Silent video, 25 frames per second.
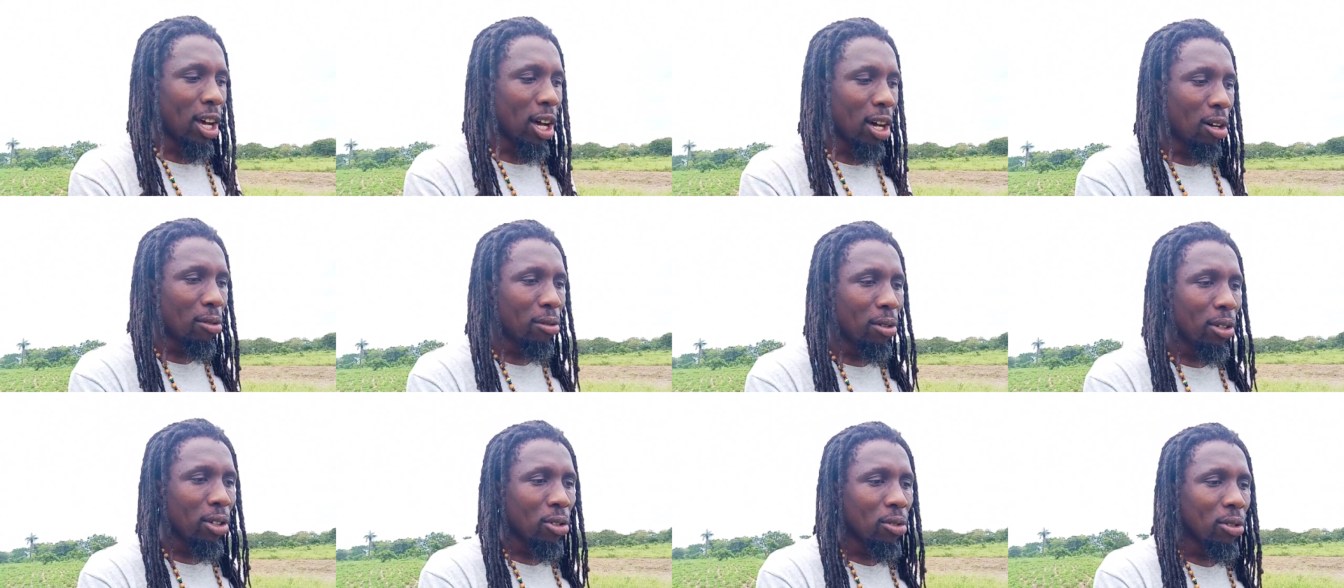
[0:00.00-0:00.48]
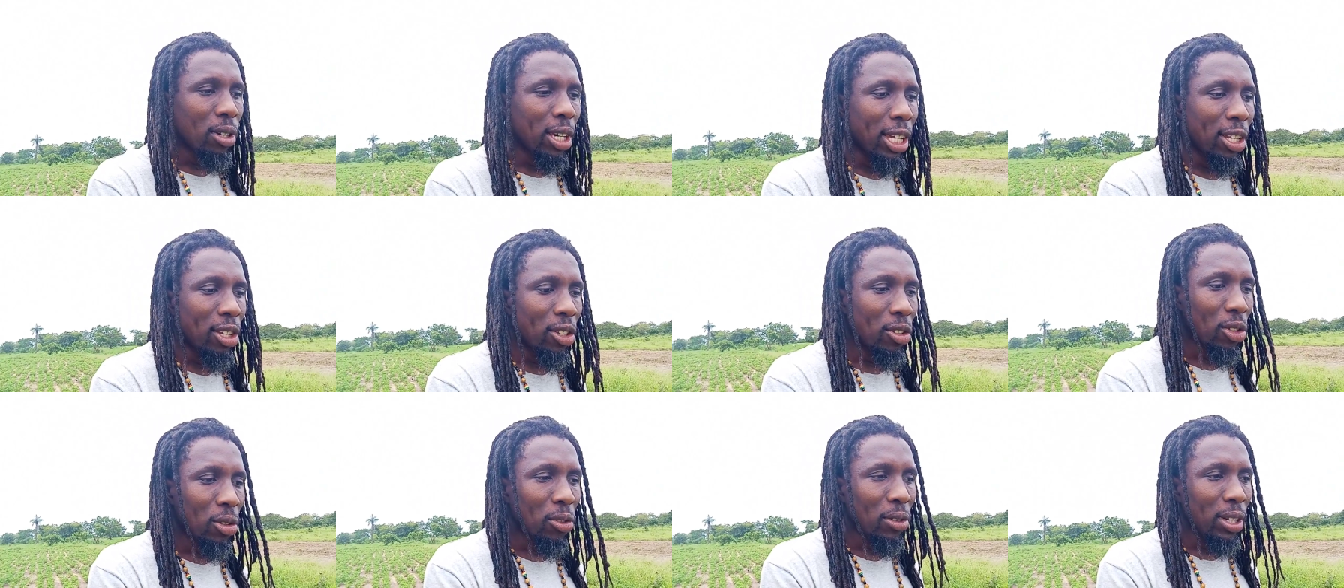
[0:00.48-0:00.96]
how you
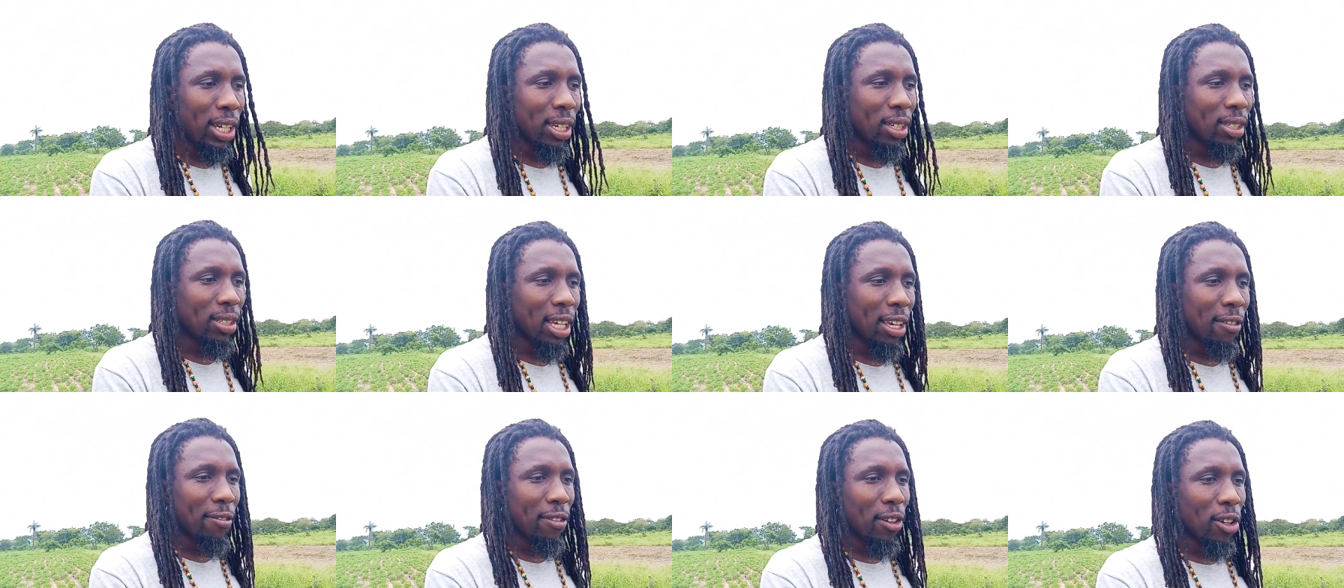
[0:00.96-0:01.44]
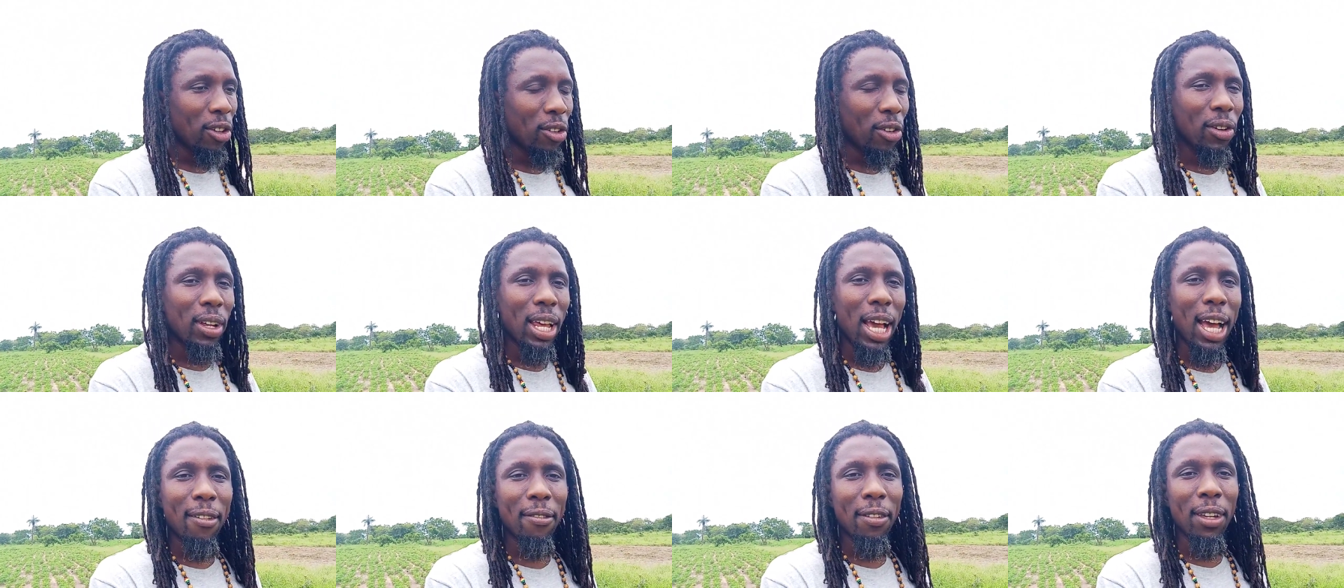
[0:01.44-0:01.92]
can do this if you
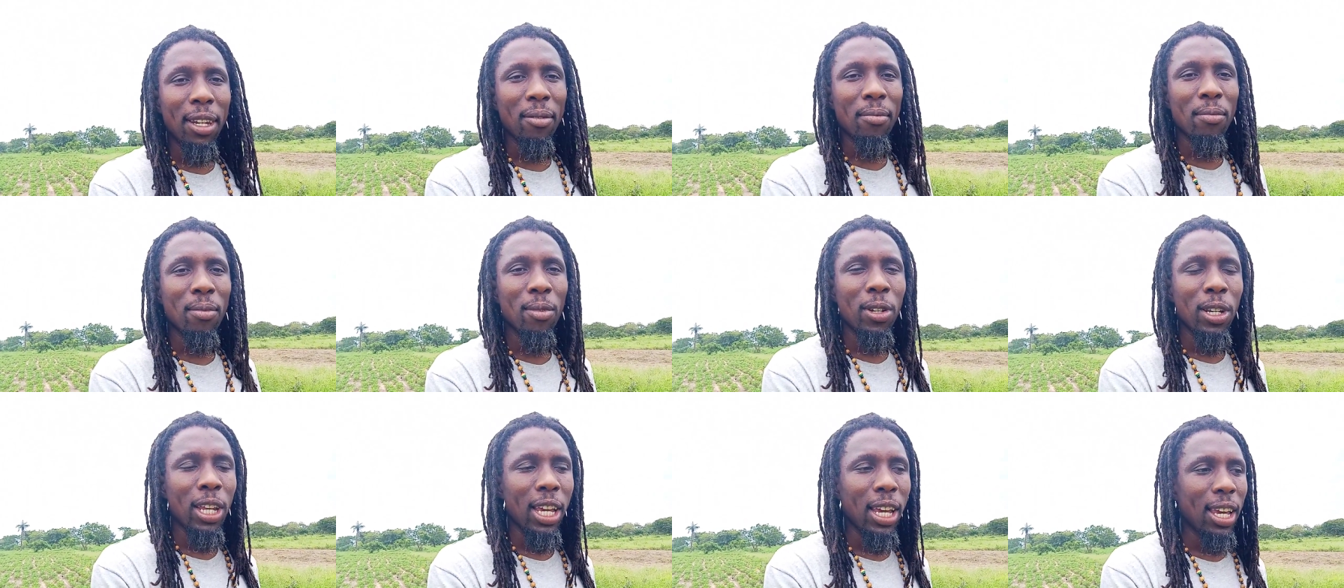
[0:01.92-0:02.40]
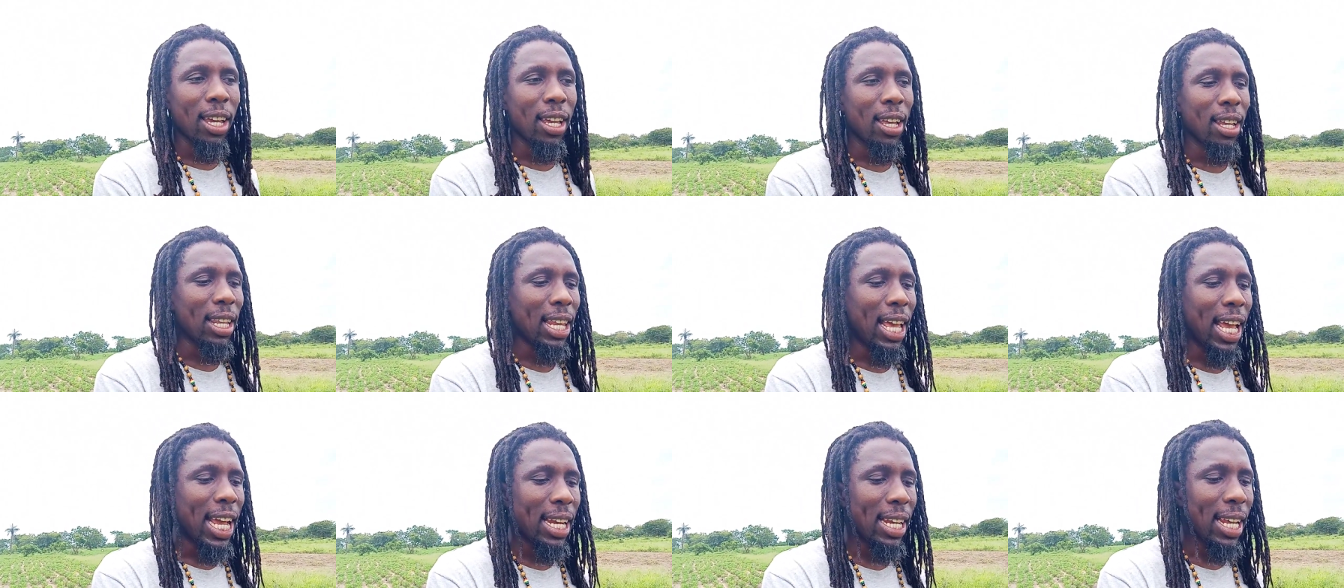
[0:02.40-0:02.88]
don't have any money
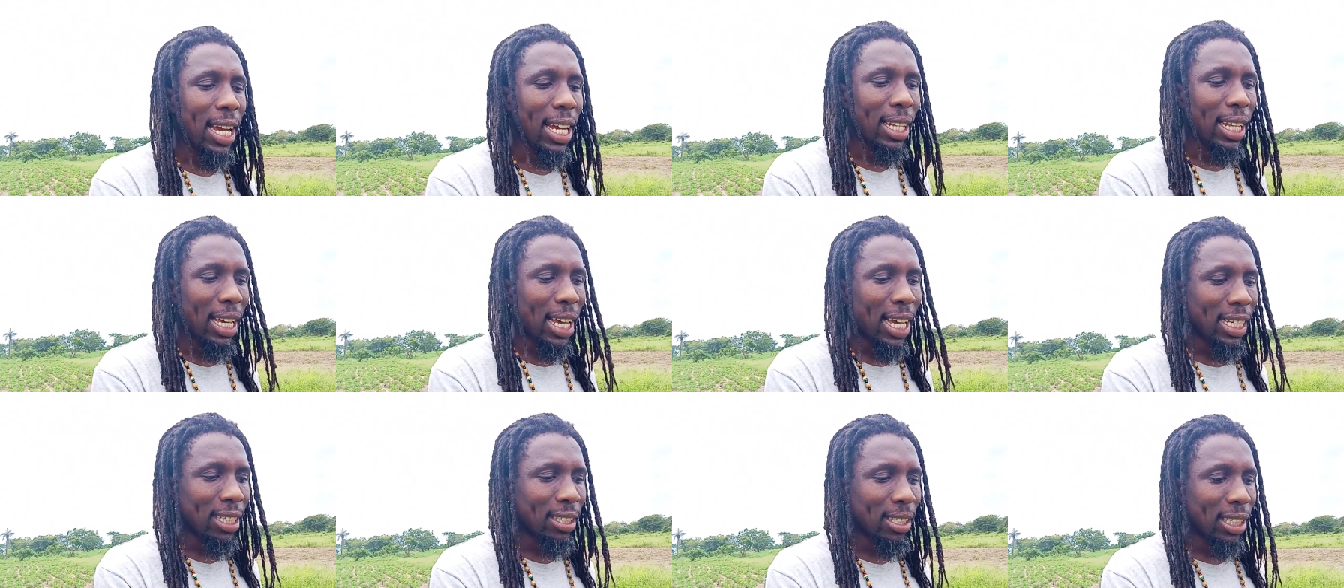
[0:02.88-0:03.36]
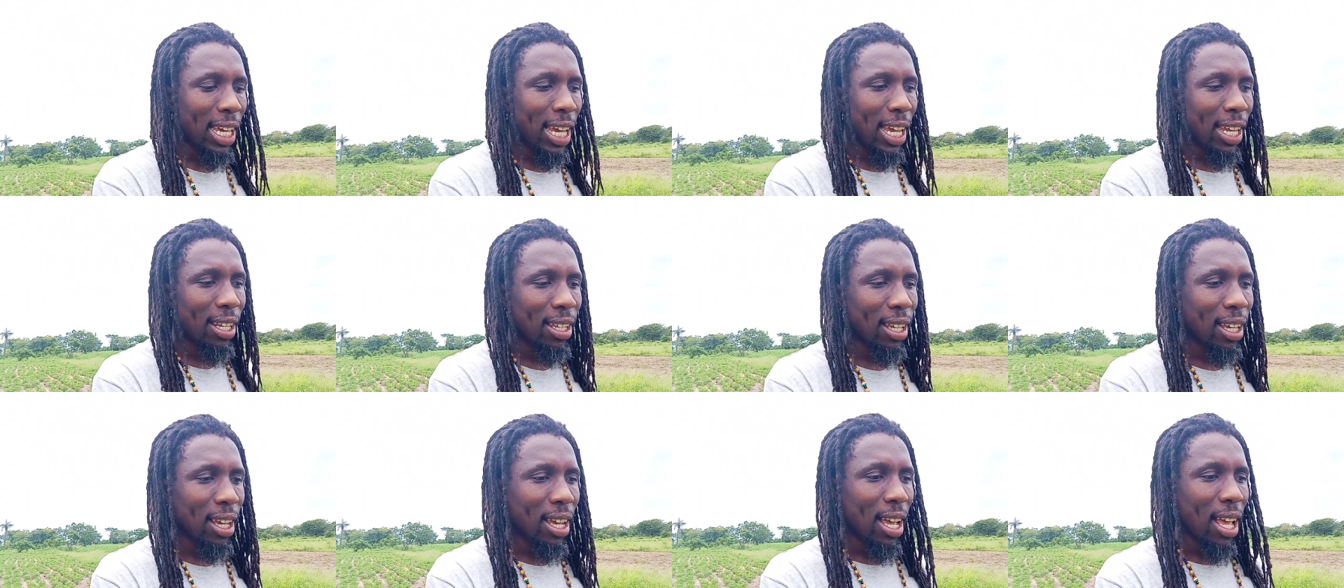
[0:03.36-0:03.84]
like that as
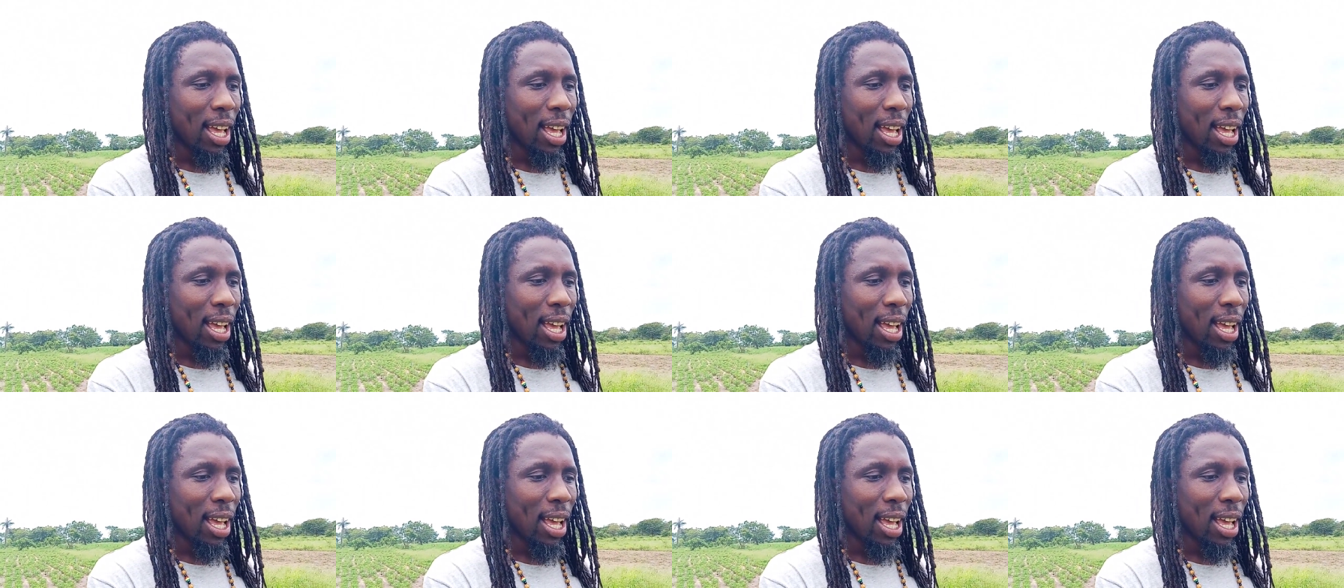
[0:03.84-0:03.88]
yet,